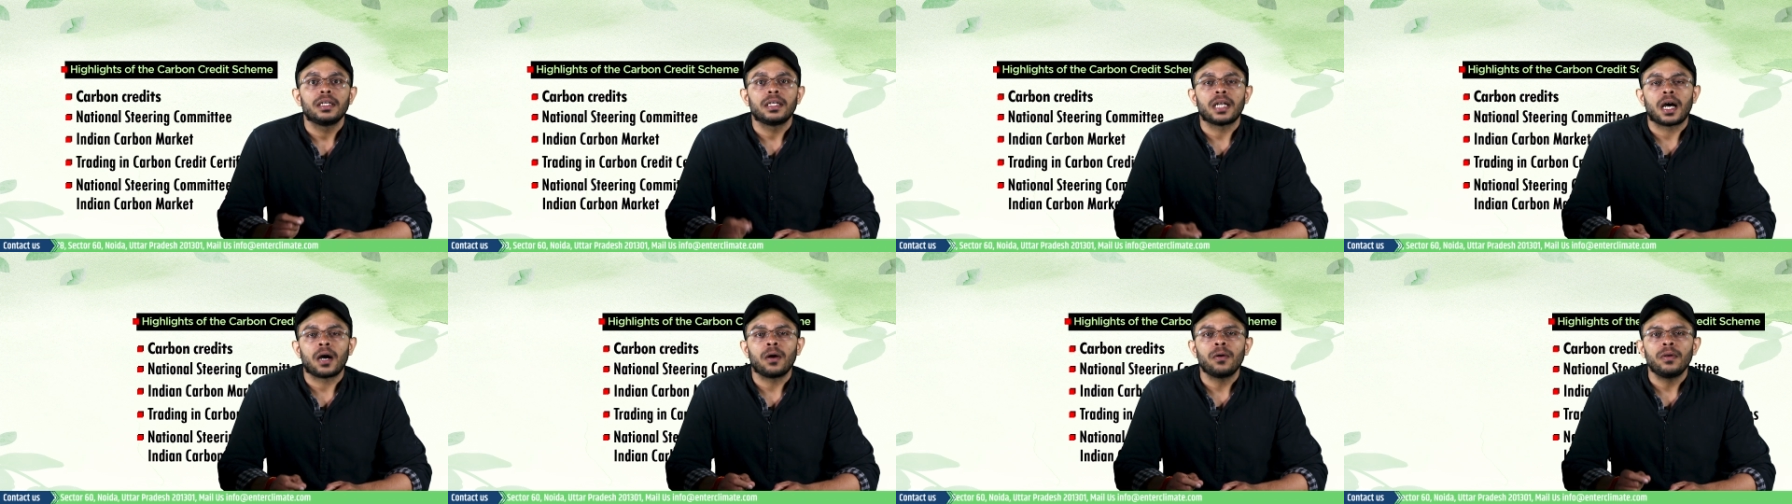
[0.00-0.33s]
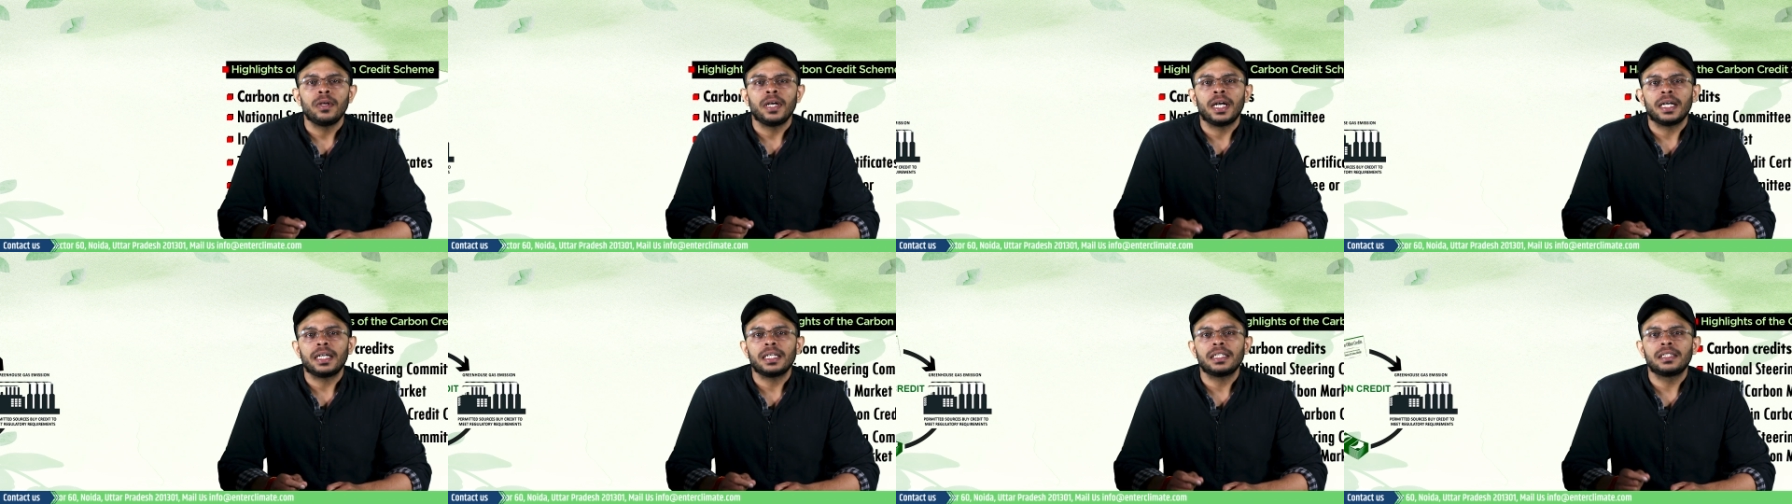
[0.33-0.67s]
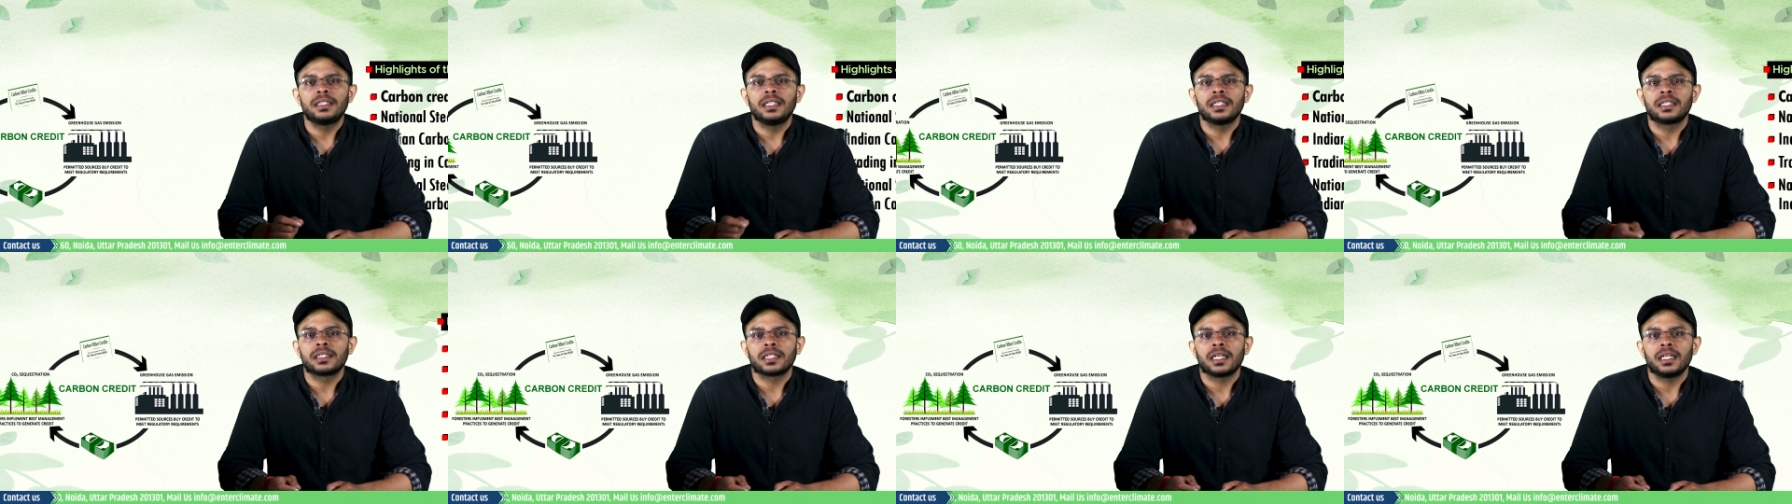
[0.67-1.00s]
Now let us
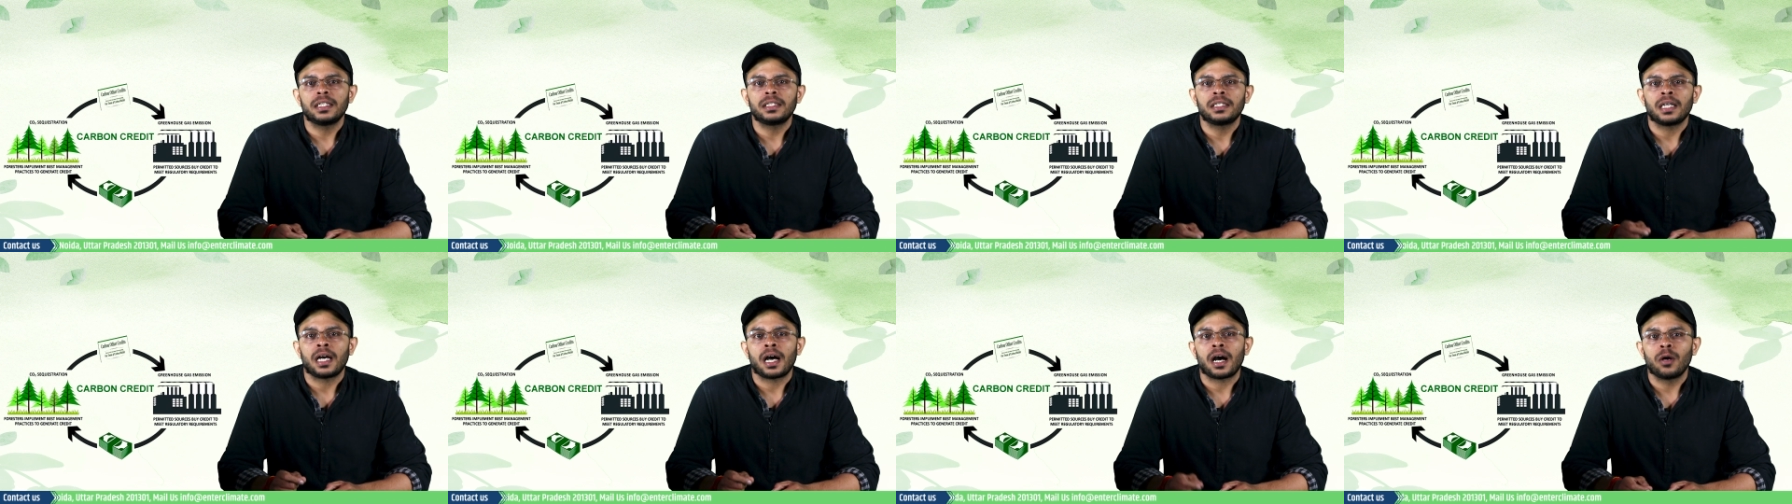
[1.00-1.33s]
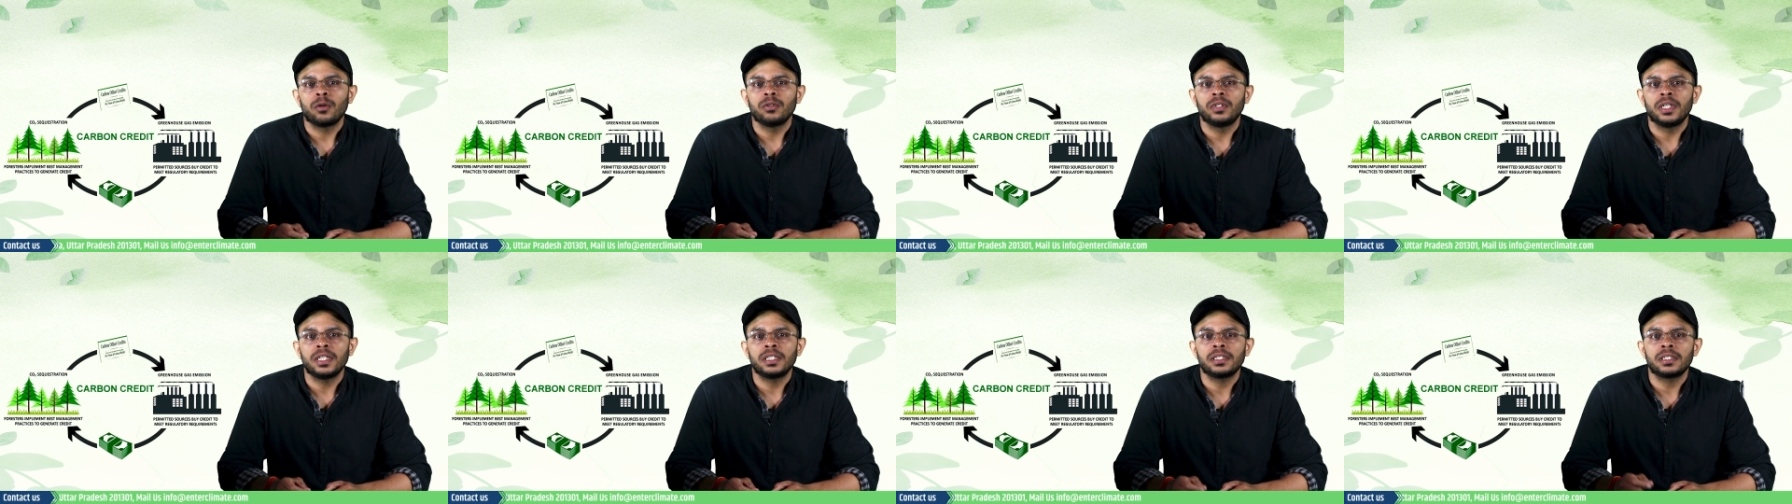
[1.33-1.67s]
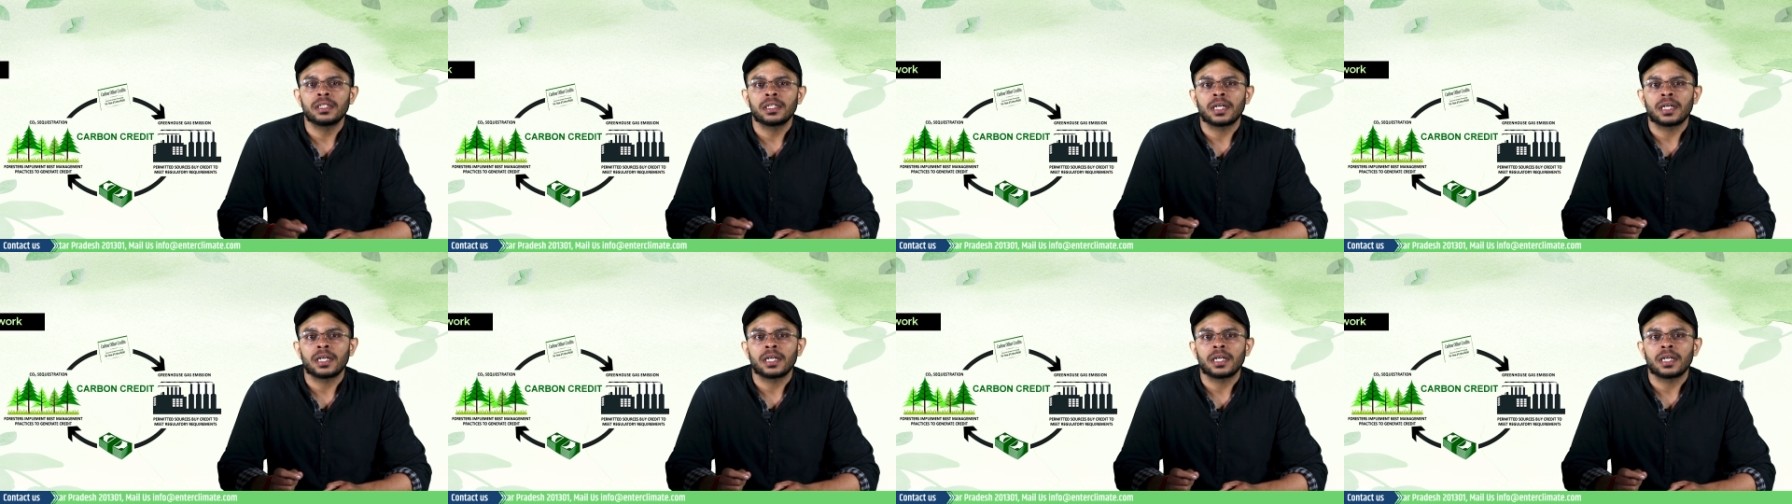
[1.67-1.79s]
discuss how this